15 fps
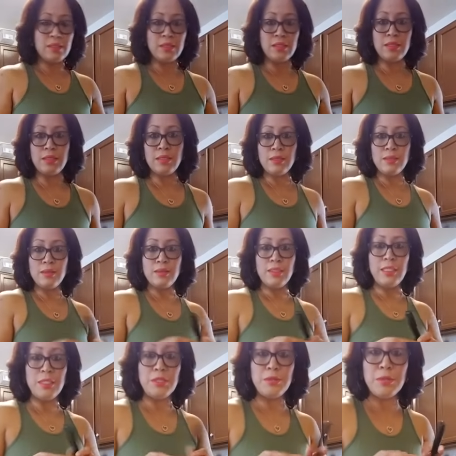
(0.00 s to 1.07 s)
it's
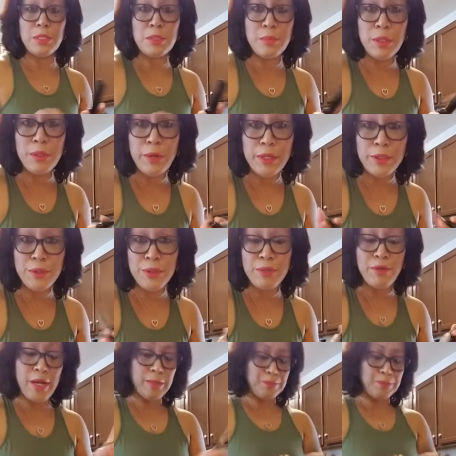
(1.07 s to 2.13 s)
Easter doesn't mean you don't have to cook,
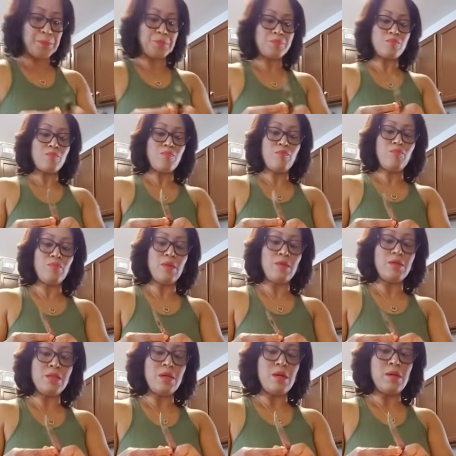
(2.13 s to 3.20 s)
right?
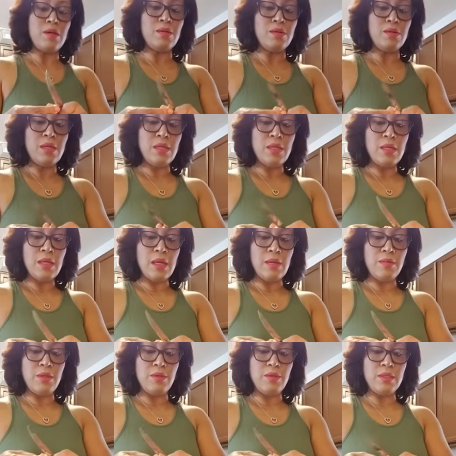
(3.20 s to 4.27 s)
So,
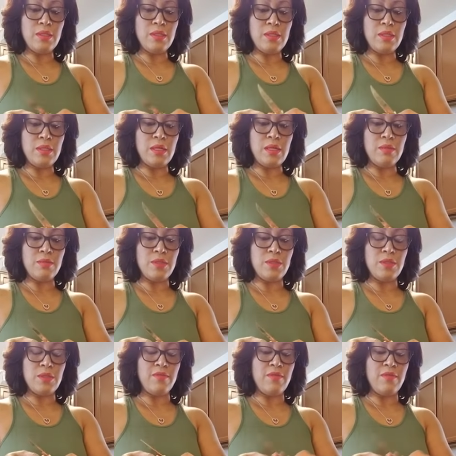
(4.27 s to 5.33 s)
I'm doing some
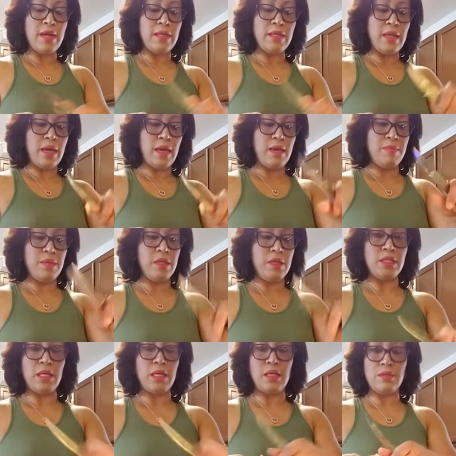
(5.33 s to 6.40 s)
stir-fried
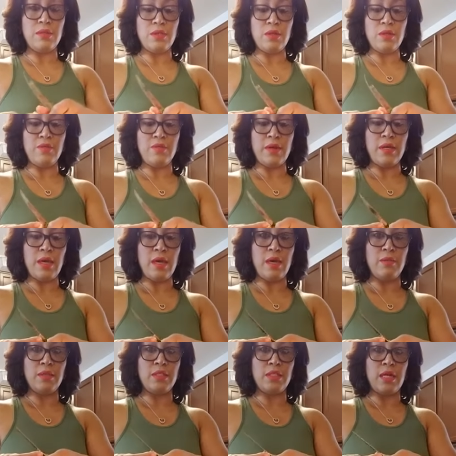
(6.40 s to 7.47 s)
cabbage. I love stir-fried
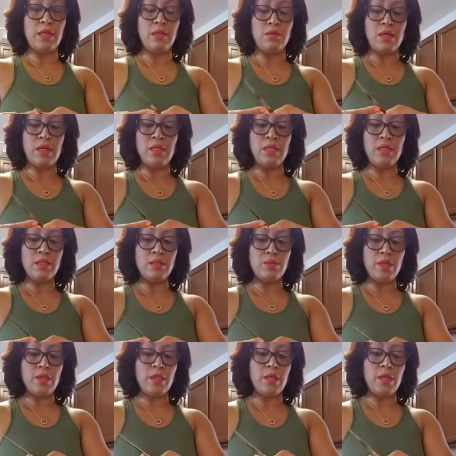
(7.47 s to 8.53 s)
cabbage. Got a little onions
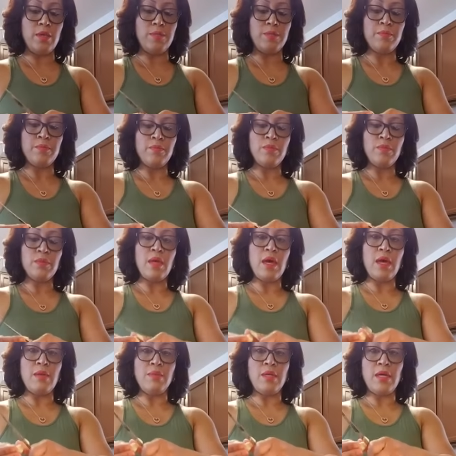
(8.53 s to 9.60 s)
with it.
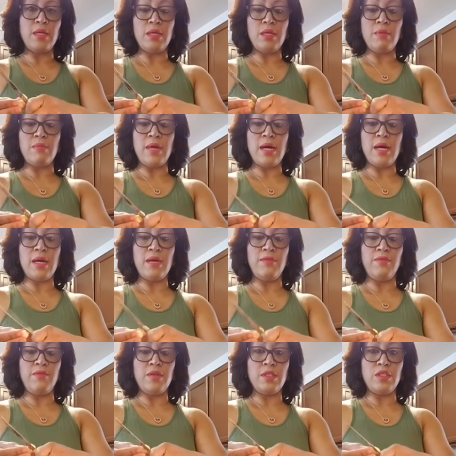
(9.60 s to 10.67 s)
I'm cutting up my
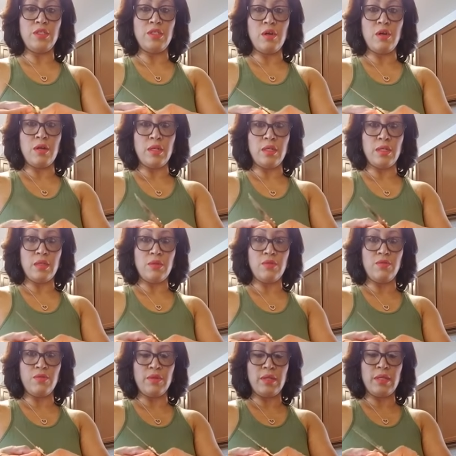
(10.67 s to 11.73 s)
fresh garlic
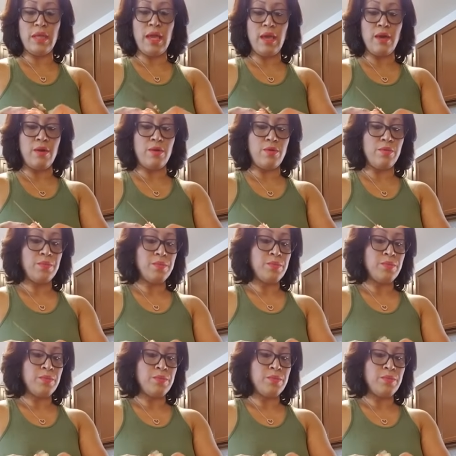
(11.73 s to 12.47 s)
over it now.